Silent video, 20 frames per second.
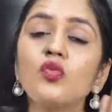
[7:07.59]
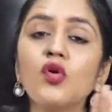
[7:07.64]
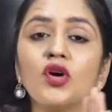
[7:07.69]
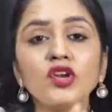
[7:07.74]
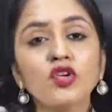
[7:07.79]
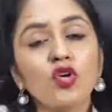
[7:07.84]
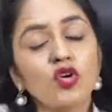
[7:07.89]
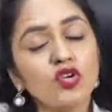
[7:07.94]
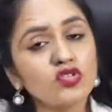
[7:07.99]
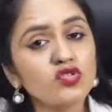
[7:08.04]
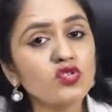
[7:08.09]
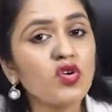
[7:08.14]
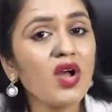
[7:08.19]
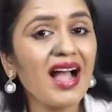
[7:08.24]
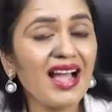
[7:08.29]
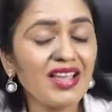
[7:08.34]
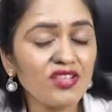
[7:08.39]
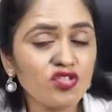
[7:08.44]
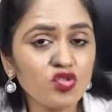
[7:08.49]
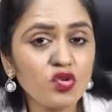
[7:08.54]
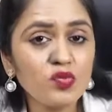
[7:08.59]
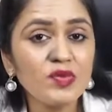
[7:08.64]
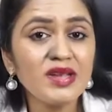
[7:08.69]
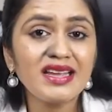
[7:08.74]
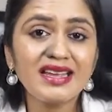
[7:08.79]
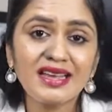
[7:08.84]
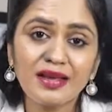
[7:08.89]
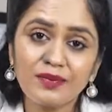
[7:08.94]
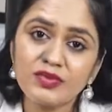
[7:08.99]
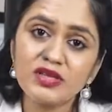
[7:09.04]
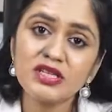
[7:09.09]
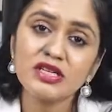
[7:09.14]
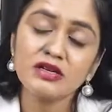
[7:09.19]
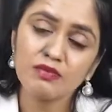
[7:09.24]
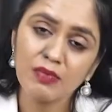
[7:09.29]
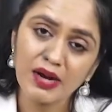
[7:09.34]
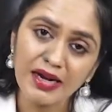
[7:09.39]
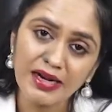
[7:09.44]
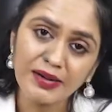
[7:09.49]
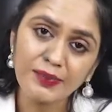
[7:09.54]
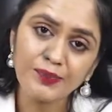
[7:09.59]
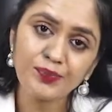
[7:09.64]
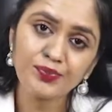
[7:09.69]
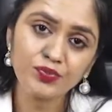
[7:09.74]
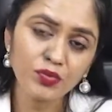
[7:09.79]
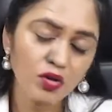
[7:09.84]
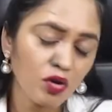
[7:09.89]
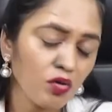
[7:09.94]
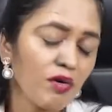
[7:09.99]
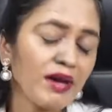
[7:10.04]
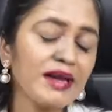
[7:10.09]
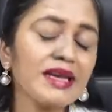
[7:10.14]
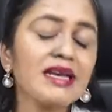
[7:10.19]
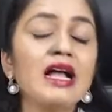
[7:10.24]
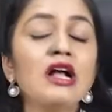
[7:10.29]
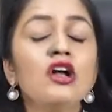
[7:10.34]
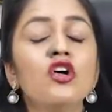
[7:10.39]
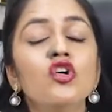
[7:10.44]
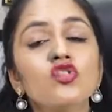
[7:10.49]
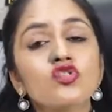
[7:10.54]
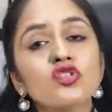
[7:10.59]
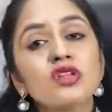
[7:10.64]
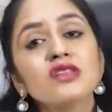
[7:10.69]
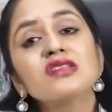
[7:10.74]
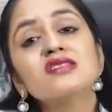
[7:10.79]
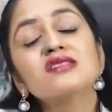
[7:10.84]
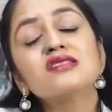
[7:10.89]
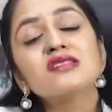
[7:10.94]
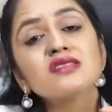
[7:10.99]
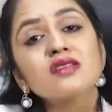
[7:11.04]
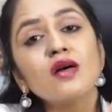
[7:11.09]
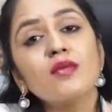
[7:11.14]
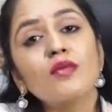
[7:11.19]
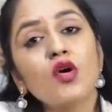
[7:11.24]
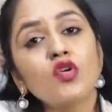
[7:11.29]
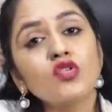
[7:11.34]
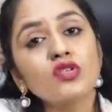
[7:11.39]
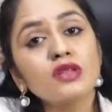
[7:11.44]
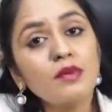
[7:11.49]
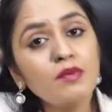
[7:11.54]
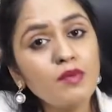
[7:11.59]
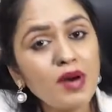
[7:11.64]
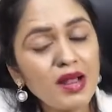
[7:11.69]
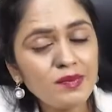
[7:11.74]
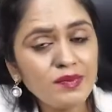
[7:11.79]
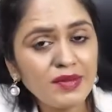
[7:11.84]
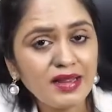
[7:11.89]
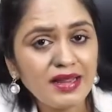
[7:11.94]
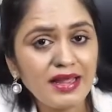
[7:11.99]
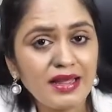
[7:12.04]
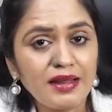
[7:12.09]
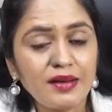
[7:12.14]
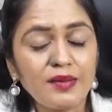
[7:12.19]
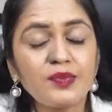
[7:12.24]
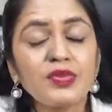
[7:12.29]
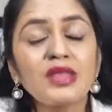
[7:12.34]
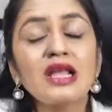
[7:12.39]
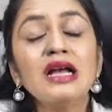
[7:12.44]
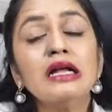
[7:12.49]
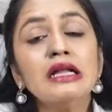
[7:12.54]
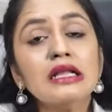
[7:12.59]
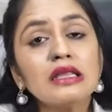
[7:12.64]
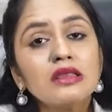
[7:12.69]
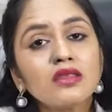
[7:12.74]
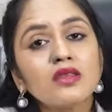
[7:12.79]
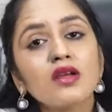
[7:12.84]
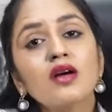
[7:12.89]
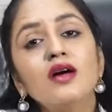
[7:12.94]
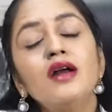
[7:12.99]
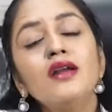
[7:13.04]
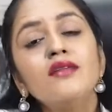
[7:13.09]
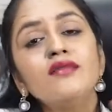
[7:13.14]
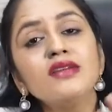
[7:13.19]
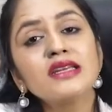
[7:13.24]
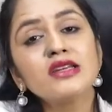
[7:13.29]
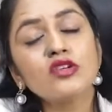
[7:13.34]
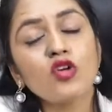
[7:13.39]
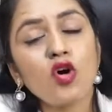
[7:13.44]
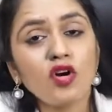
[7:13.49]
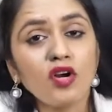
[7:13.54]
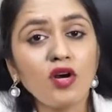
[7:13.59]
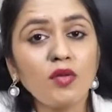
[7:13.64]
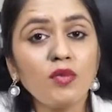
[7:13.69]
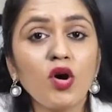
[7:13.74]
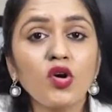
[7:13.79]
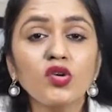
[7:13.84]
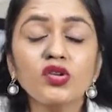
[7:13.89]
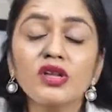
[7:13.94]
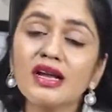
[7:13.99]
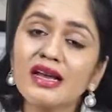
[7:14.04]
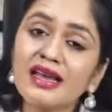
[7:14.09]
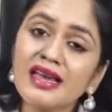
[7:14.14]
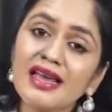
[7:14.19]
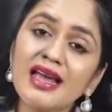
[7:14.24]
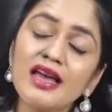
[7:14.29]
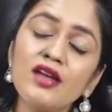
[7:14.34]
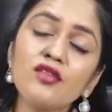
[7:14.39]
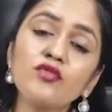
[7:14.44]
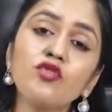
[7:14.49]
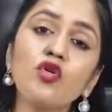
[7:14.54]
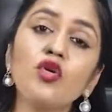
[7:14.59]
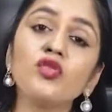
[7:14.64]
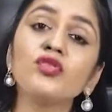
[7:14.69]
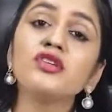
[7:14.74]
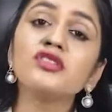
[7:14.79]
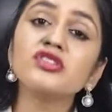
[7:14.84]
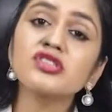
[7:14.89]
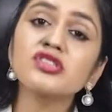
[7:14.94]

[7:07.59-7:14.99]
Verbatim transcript: point also has to be kept in mind all right so this is about the bulb care third we talk about the care for the